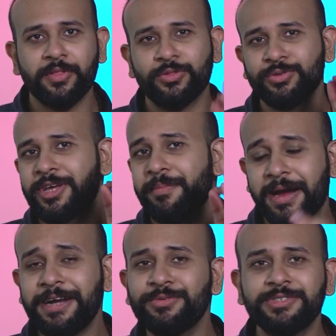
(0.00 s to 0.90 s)
Those are
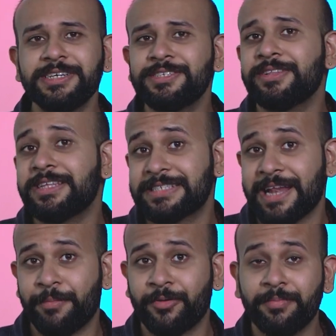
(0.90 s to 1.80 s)
my 2 cents on this
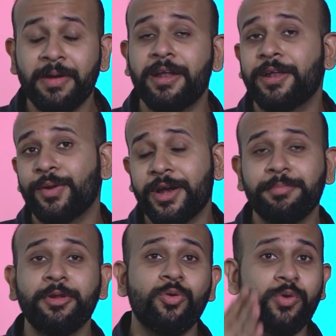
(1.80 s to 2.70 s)
laptop. Now let
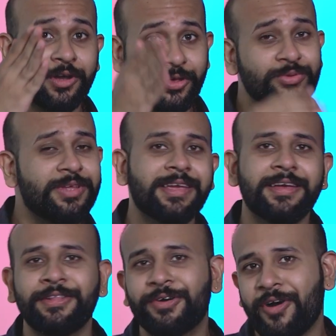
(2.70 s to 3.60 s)
me know what you think
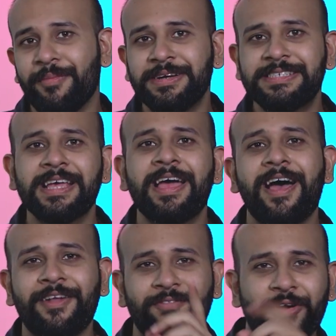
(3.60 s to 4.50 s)
in the comments,
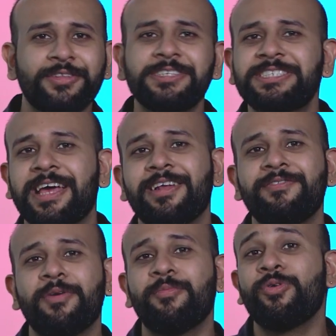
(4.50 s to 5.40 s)
and follow this channel
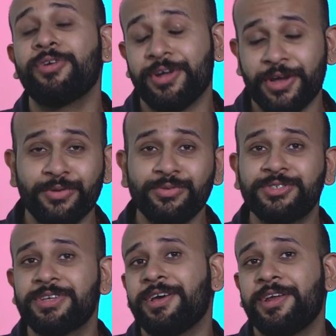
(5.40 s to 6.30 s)
for more
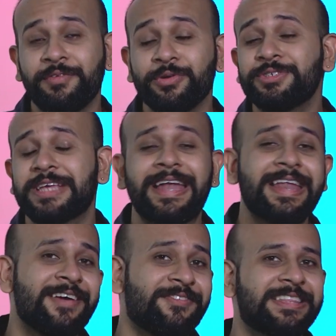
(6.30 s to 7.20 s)
news, reviews and
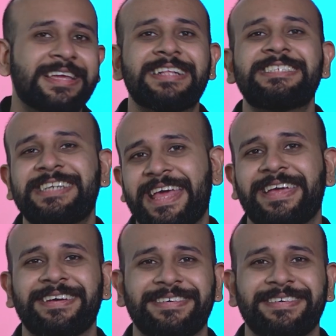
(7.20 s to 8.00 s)
everything else tech.